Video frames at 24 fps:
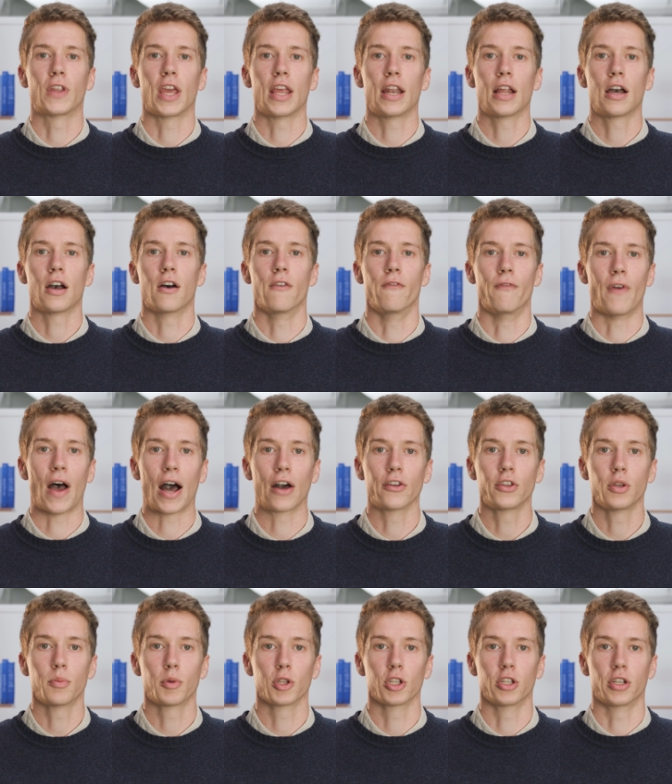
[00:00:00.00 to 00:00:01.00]
data a
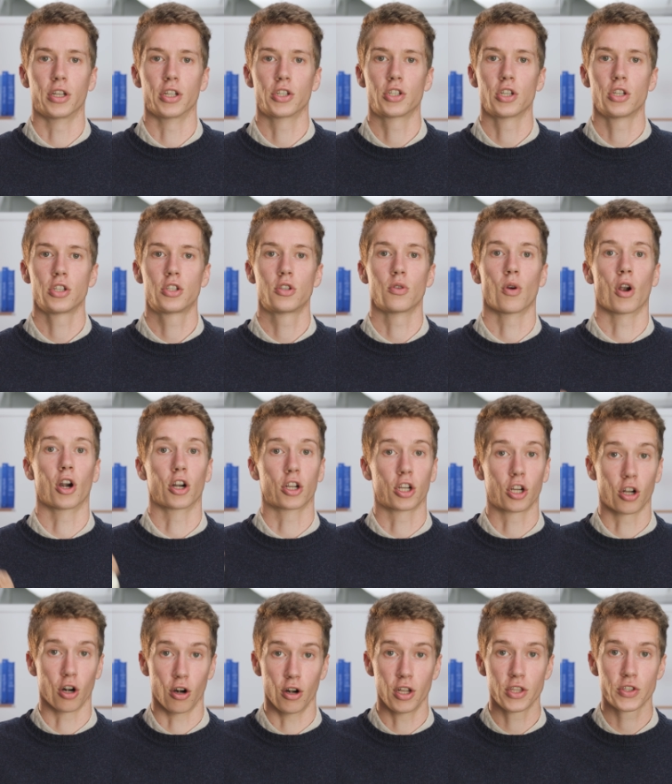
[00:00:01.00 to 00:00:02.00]
valuable addition to our
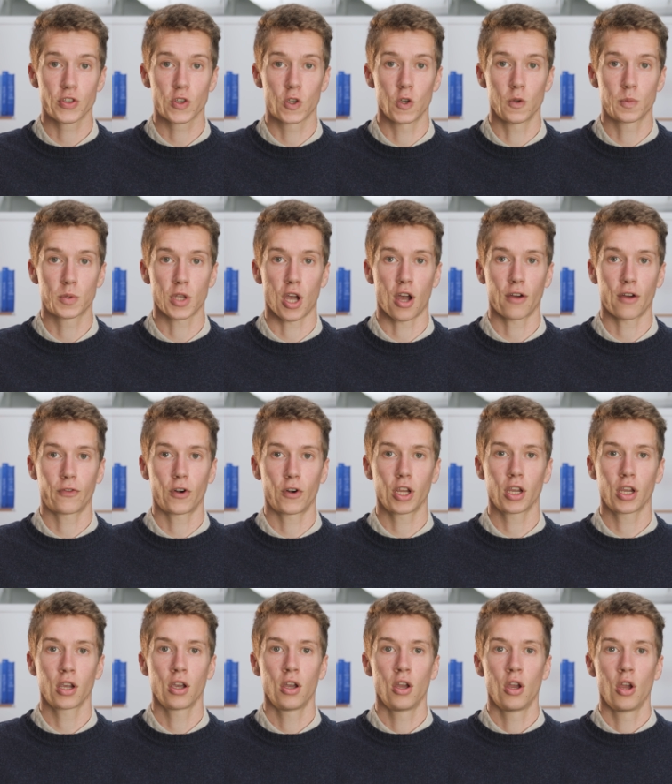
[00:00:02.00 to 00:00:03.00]
current Scoops offering?